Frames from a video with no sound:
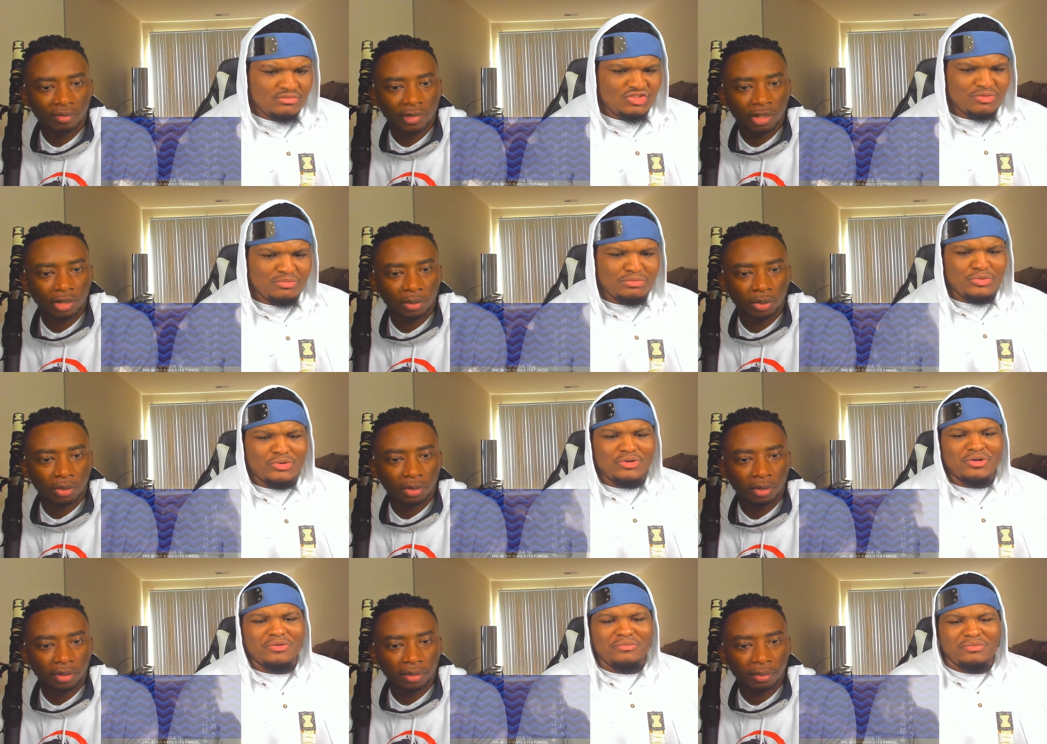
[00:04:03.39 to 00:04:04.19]
Speaker 1: The, the
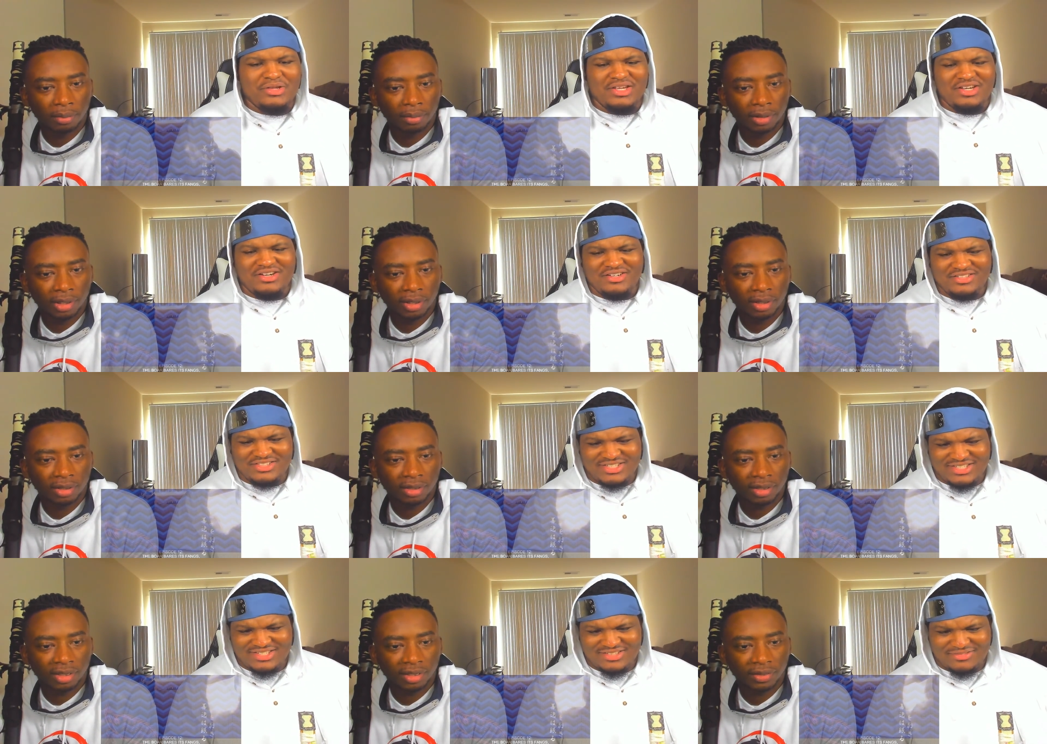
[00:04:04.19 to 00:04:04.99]
boar,
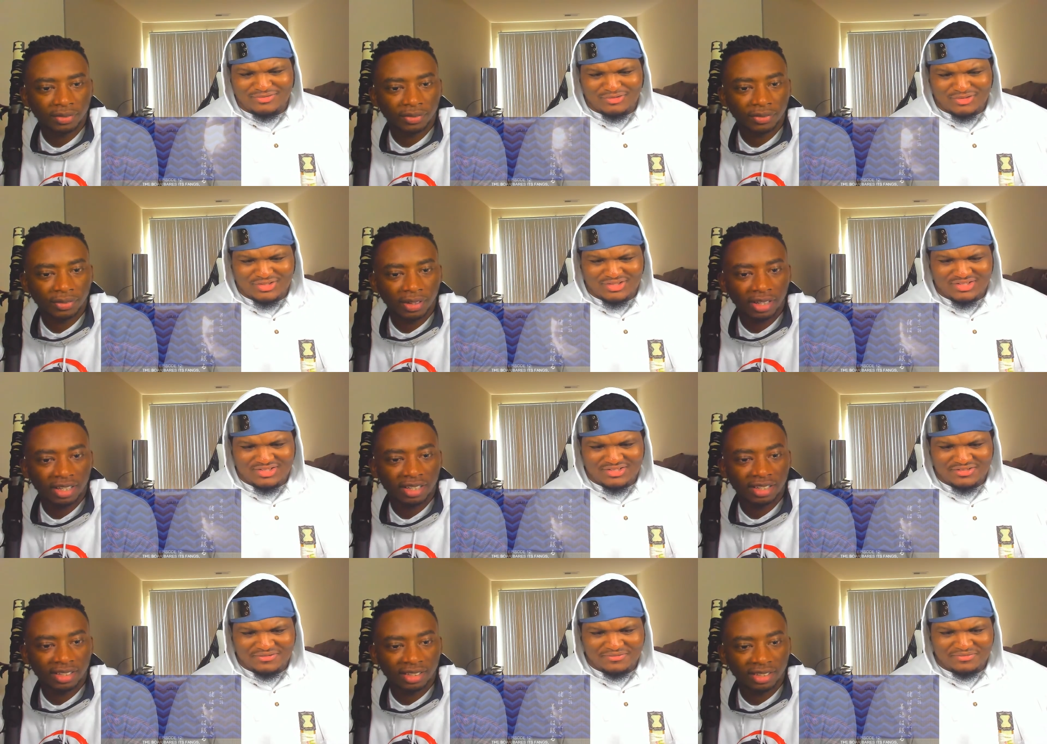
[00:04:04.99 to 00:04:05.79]
bears, his
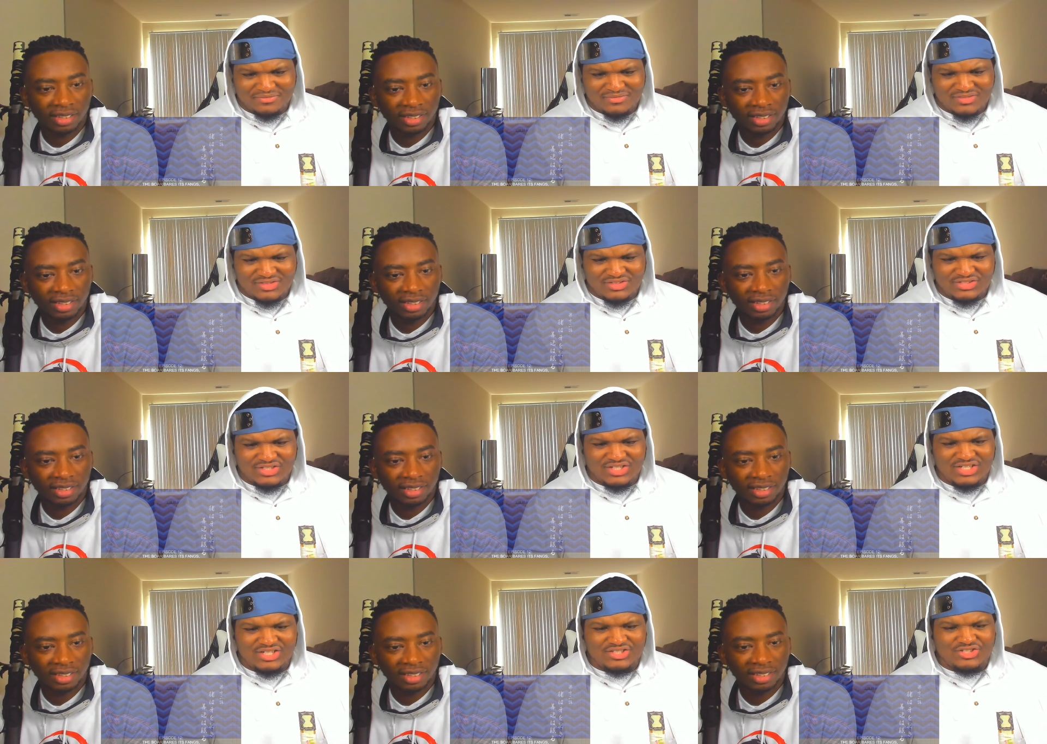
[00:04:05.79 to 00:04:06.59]
fame.
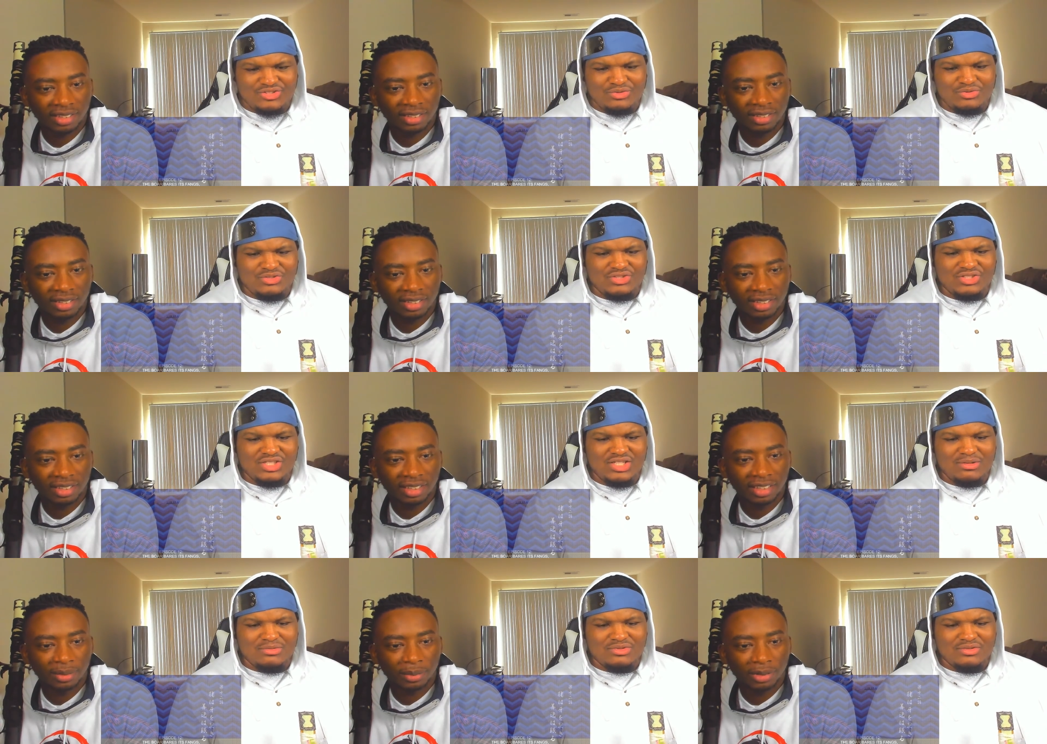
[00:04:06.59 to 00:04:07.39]
Zenitsu
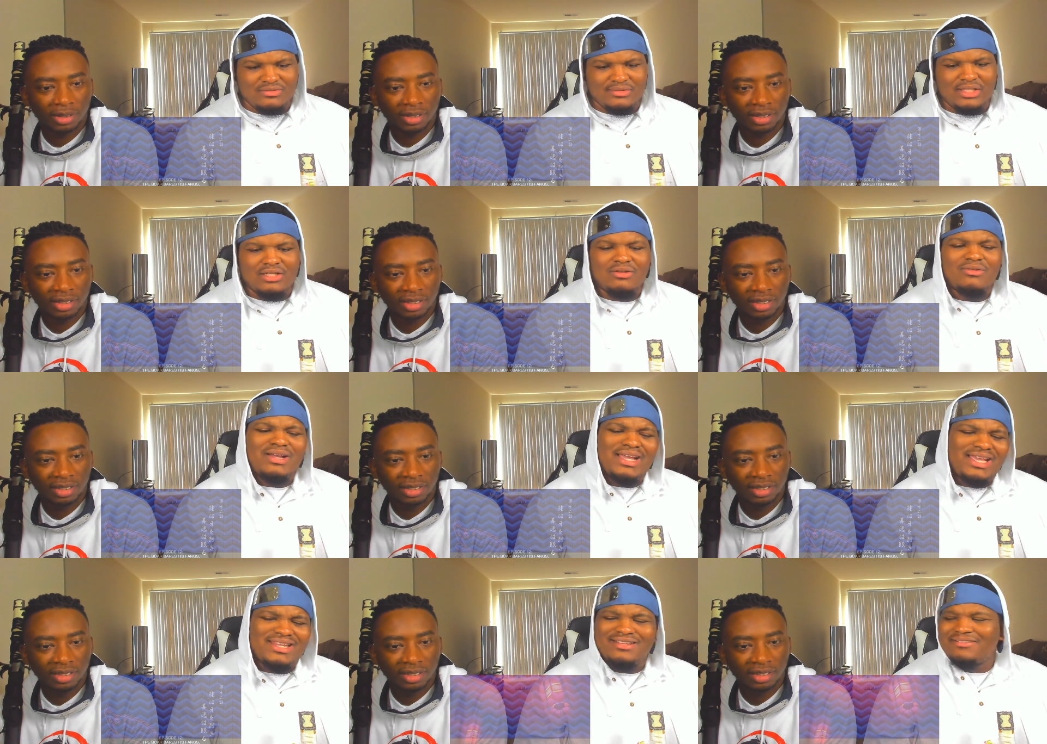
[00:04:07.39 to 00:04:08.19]
sleeps. sleeps.
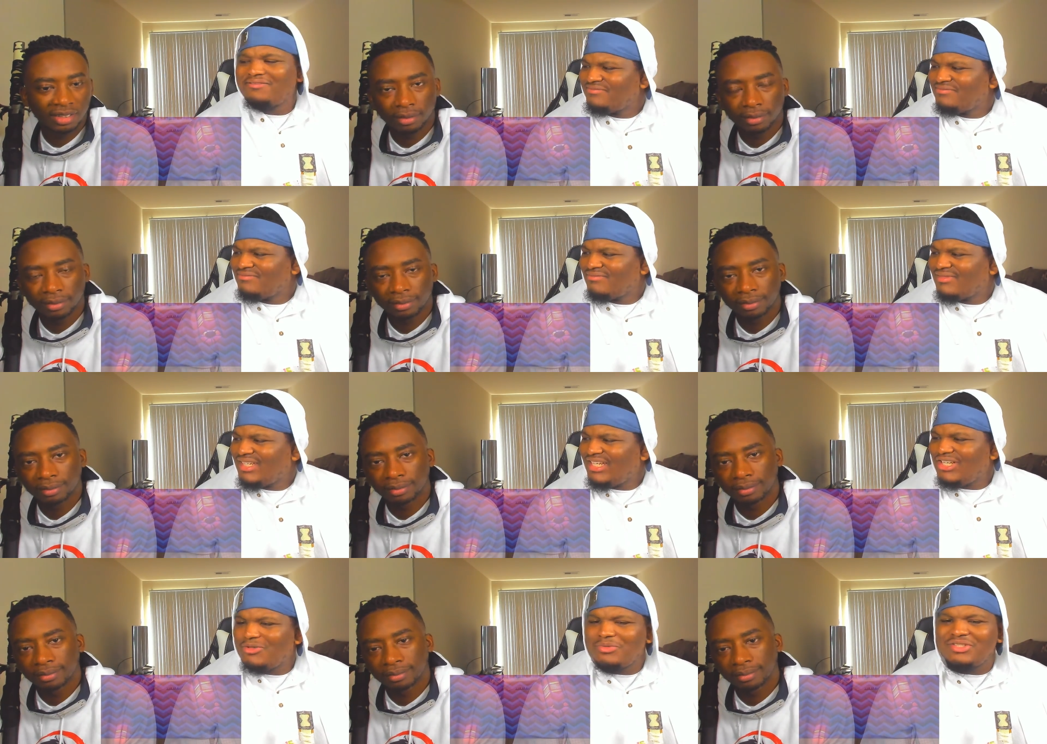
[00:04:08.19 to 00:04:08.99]
What?
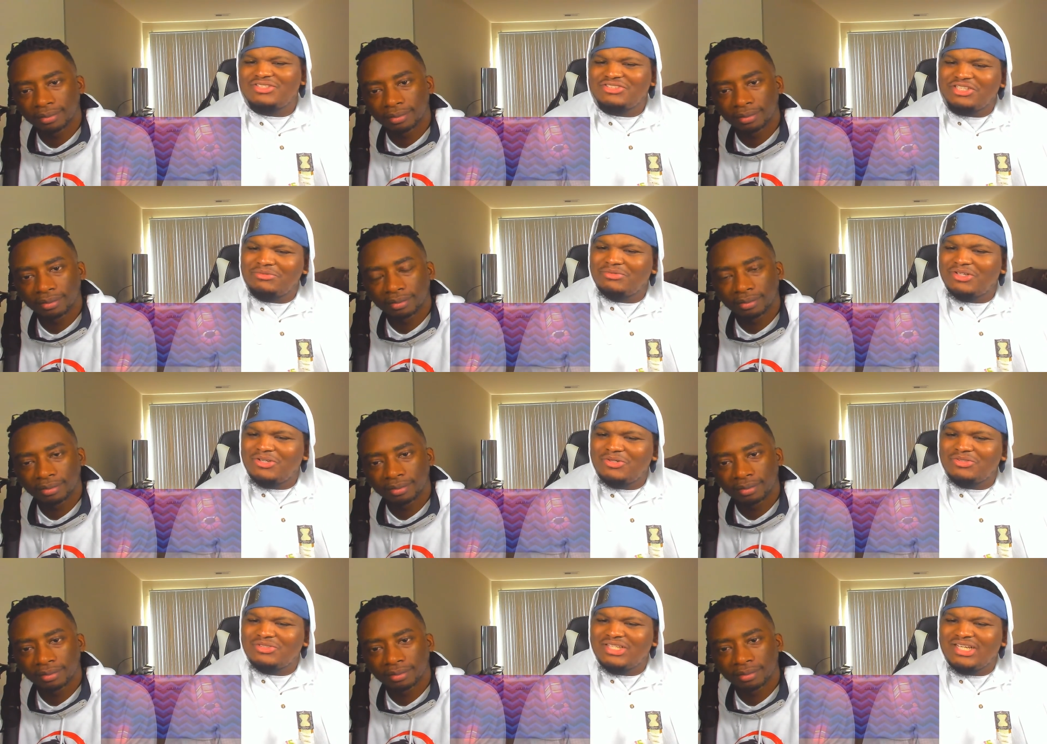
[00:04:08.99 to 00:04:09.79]
He gonna be sleep the
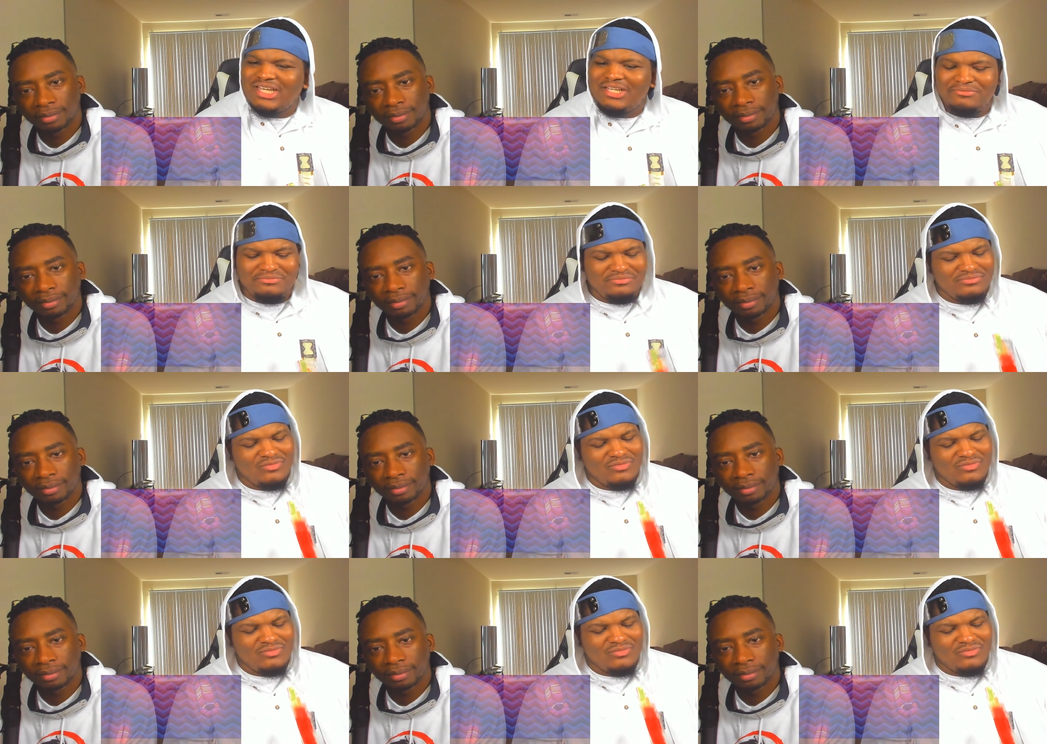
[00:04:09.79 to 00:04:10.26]
whole time?